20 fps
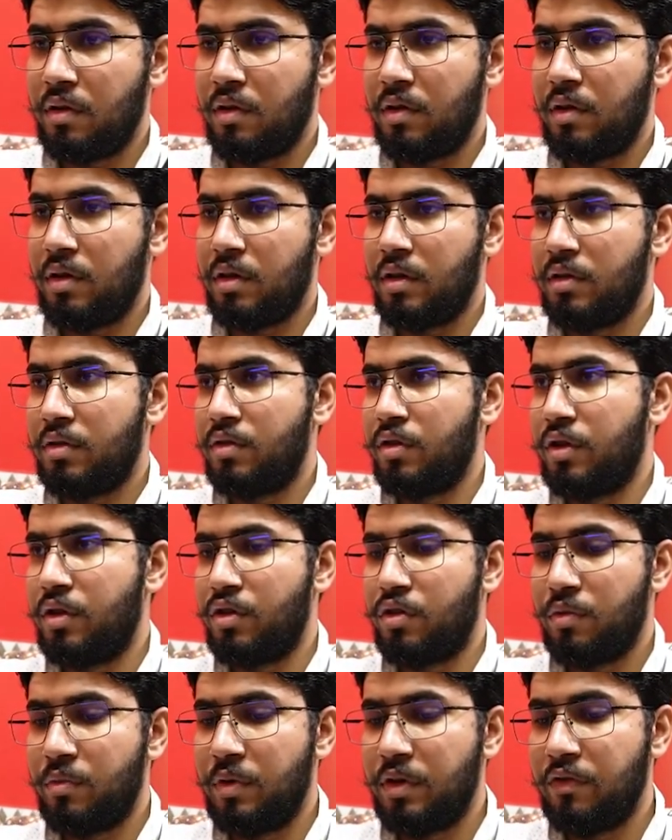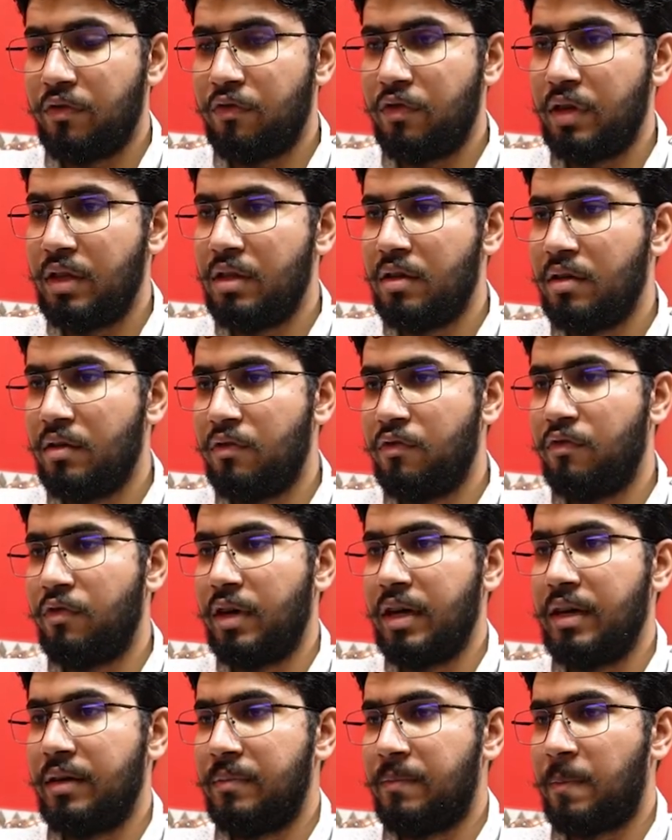that is going to be with
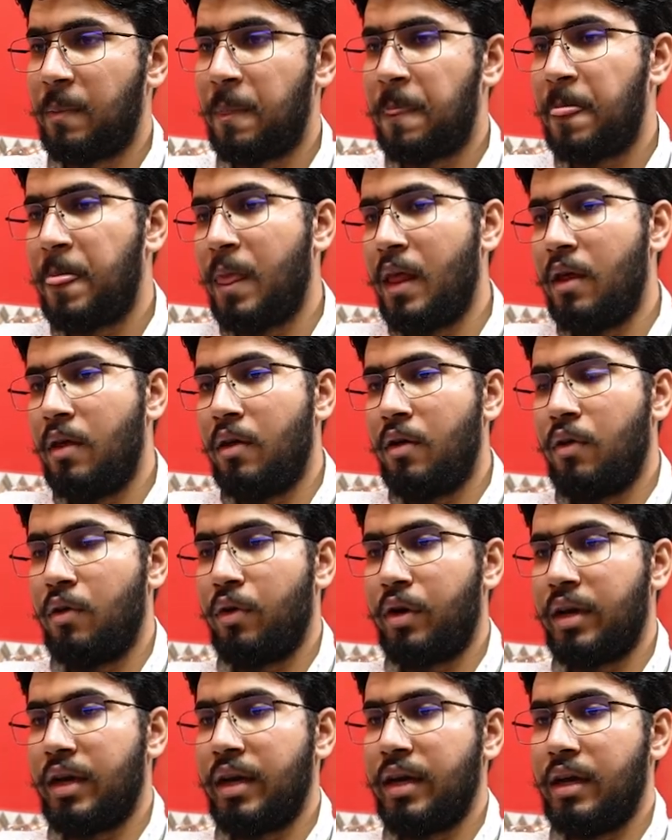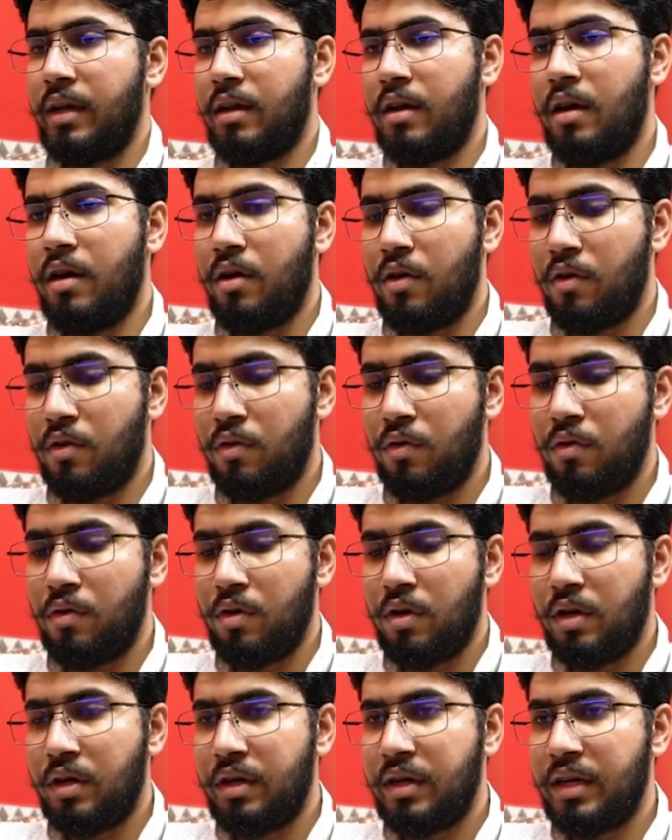y. Okay, now
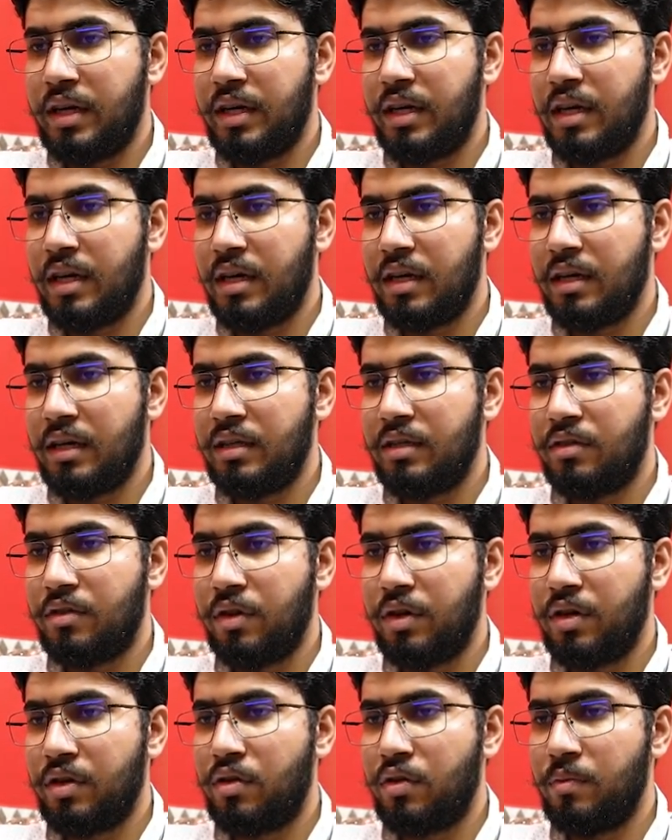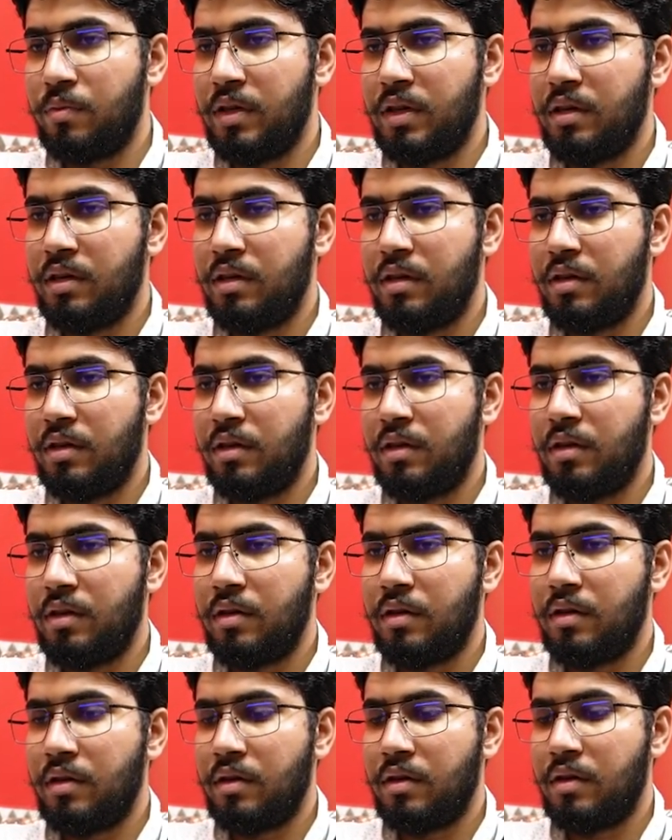theta is going to be,
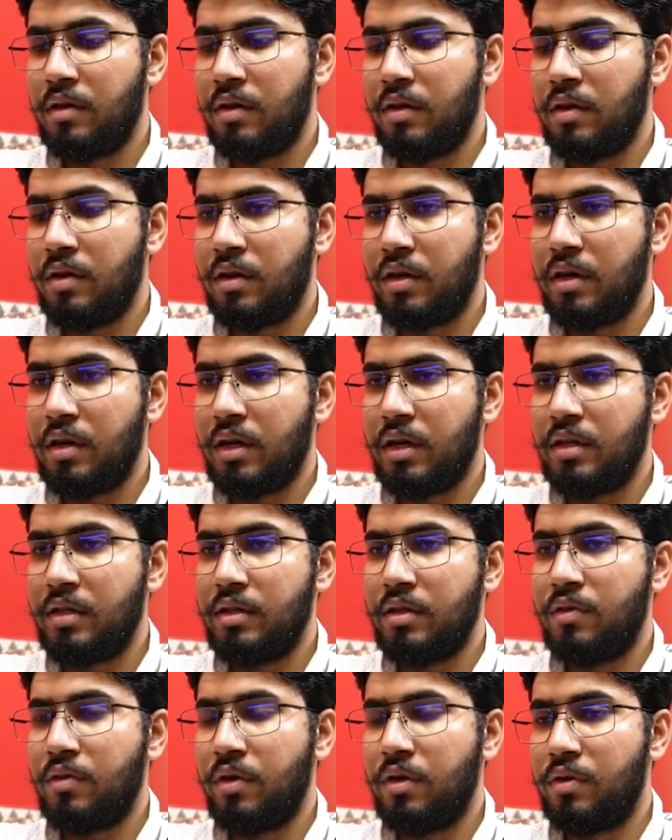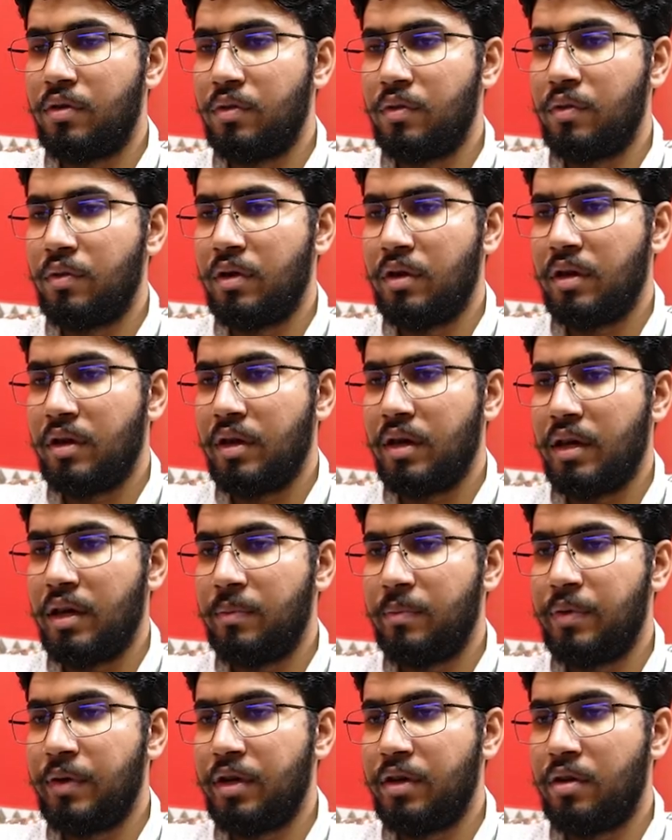theta is equal to
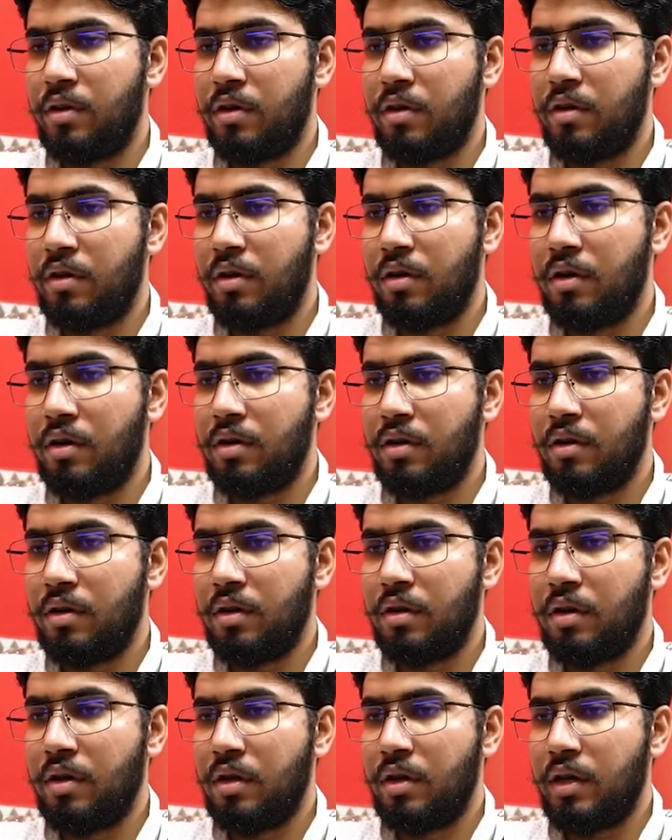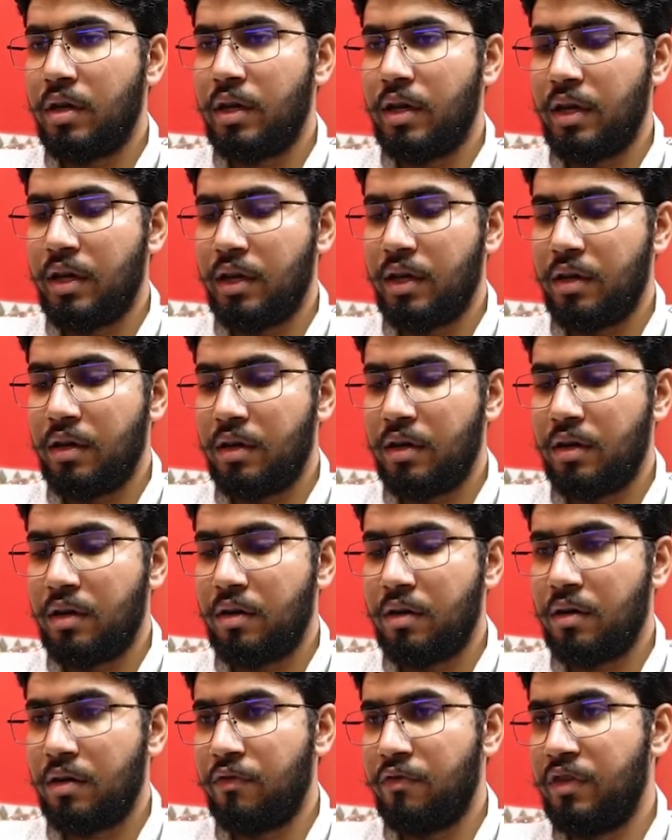np dot dot a
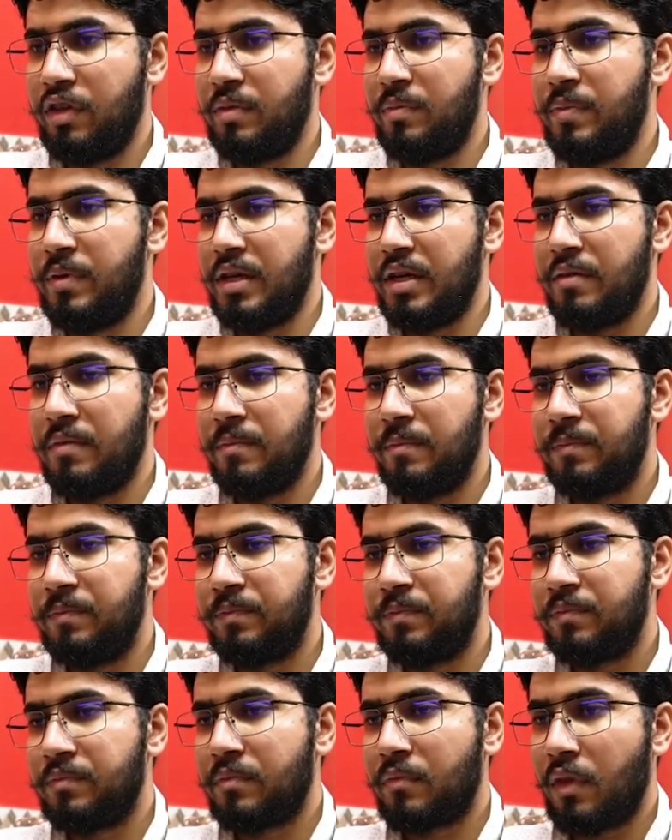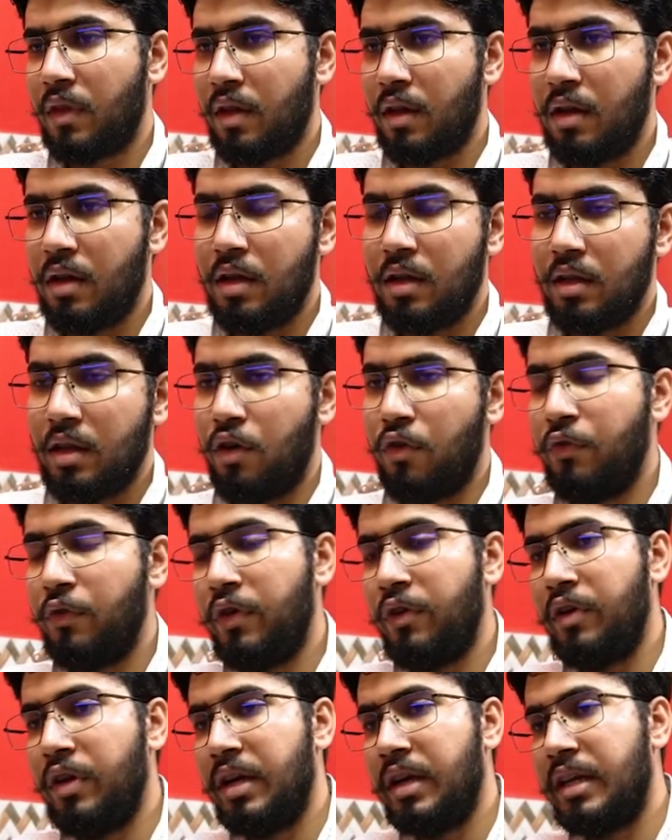with b. Now
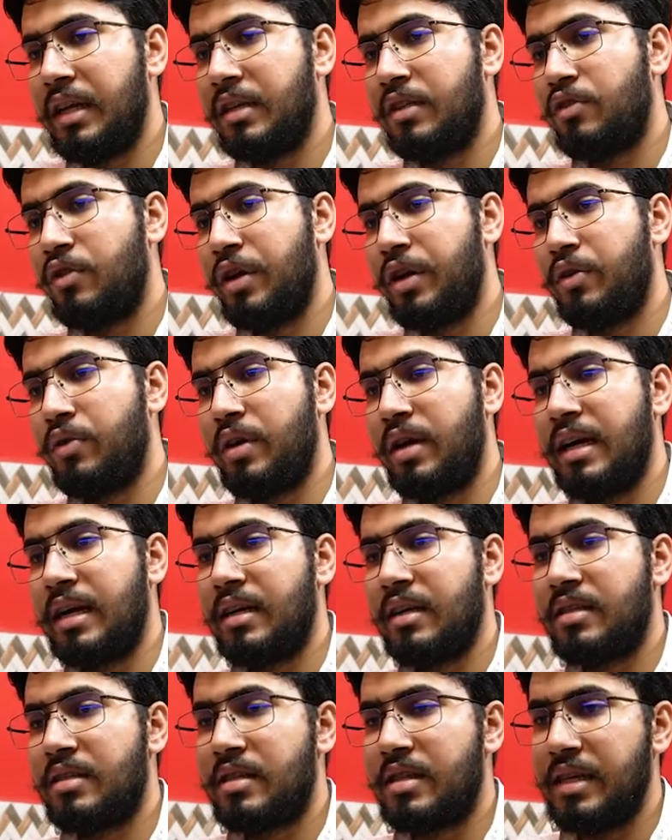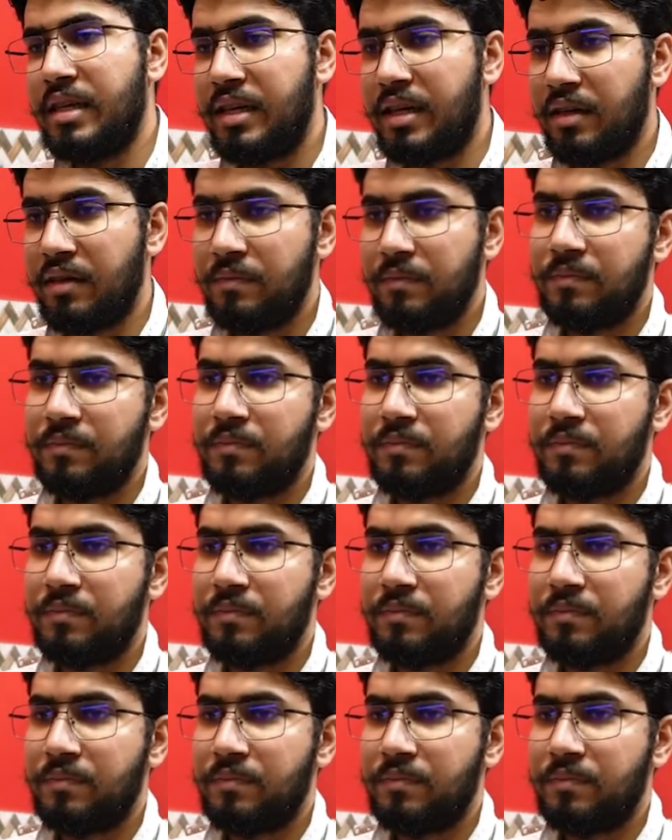it is going to get us theta.